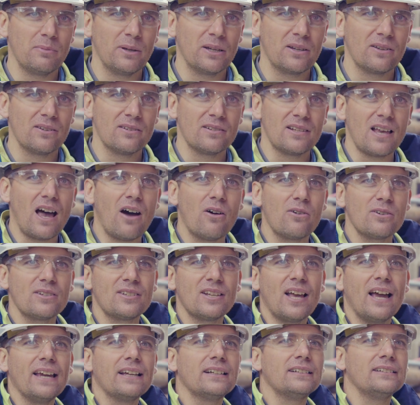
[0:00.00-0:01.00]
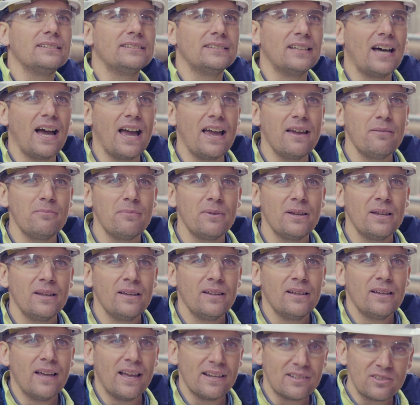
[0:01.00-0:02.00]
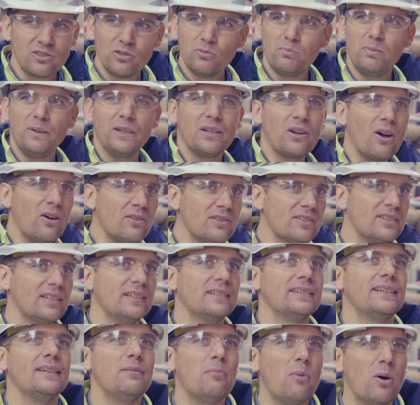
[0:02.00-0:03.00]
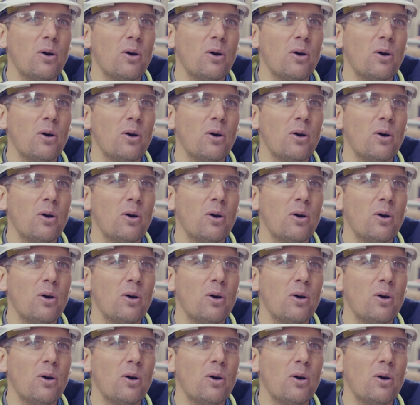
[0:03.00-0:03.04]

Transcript: because our cycle time has to be constantly